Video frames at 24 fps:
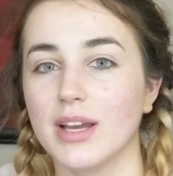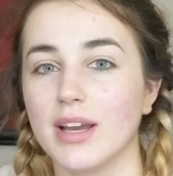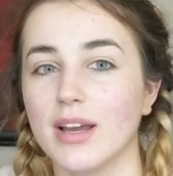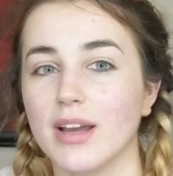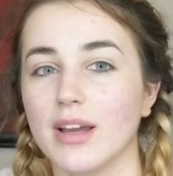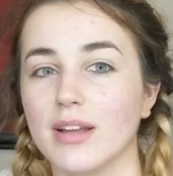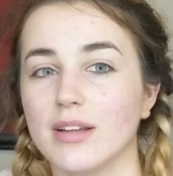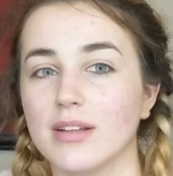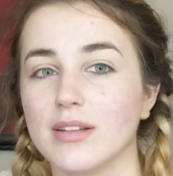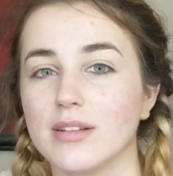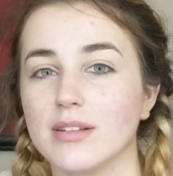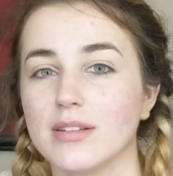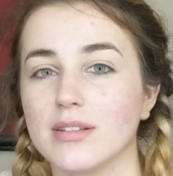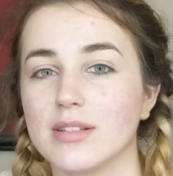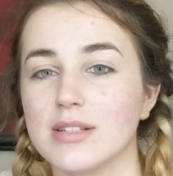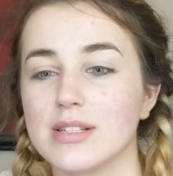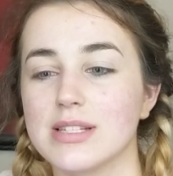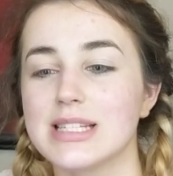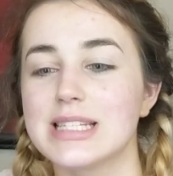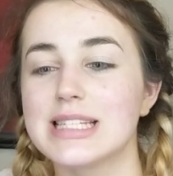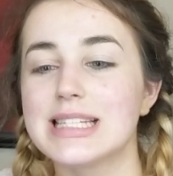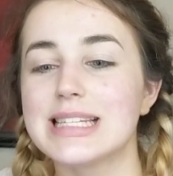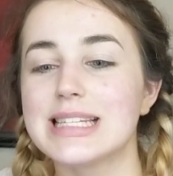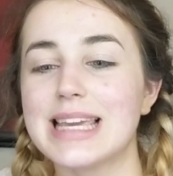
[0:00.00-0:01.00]
and
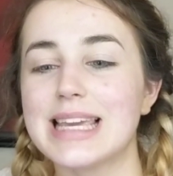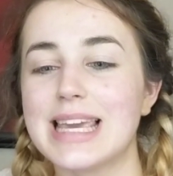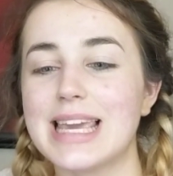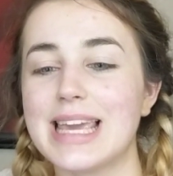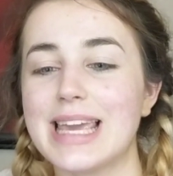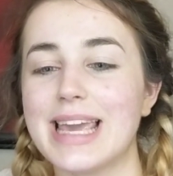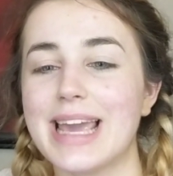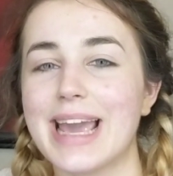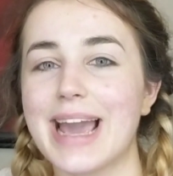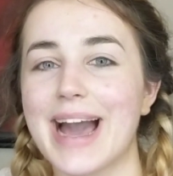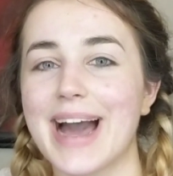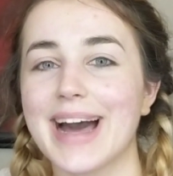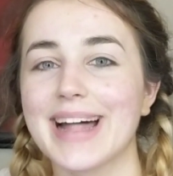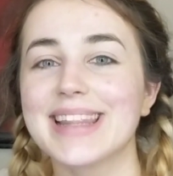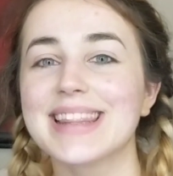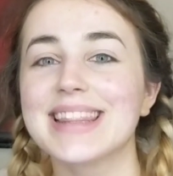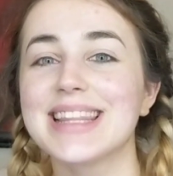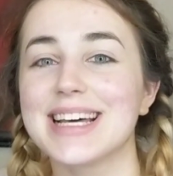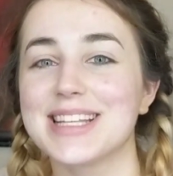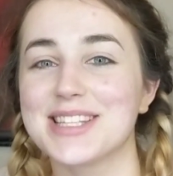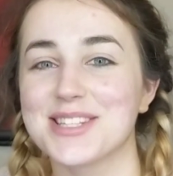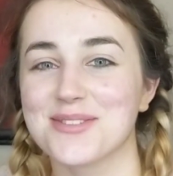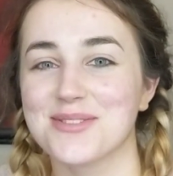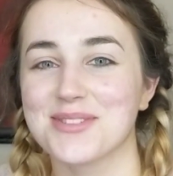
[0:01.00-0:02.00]
yeah,
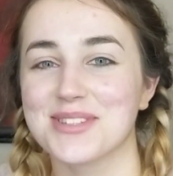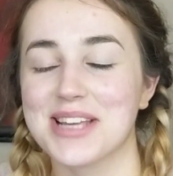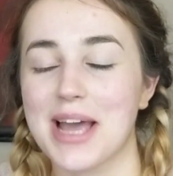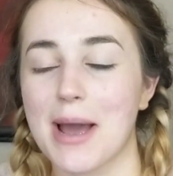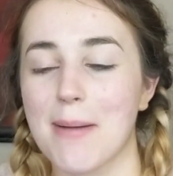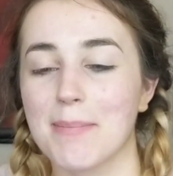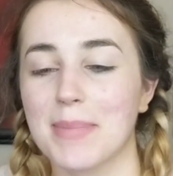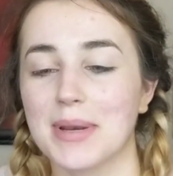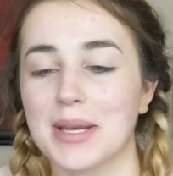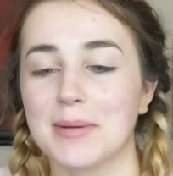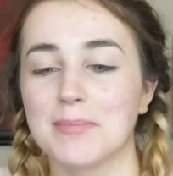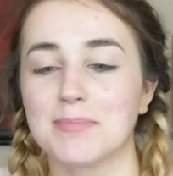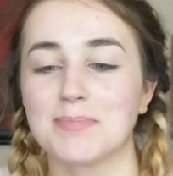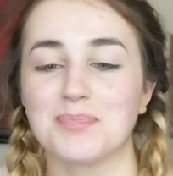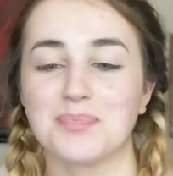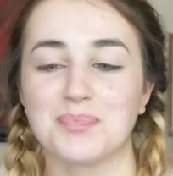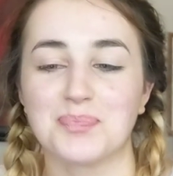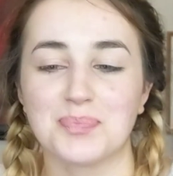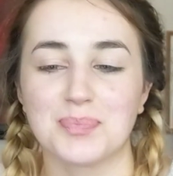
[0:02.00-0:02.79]
that's what's happening.